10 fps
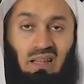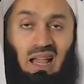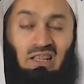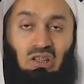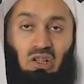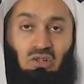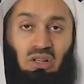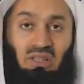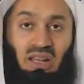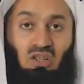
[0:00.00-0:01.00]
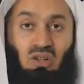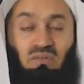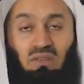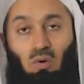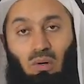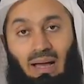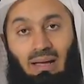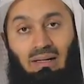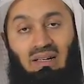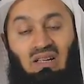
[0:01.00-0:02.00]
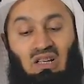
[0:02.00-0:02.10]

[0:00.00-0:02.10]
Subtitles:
and in the translation of the Quran.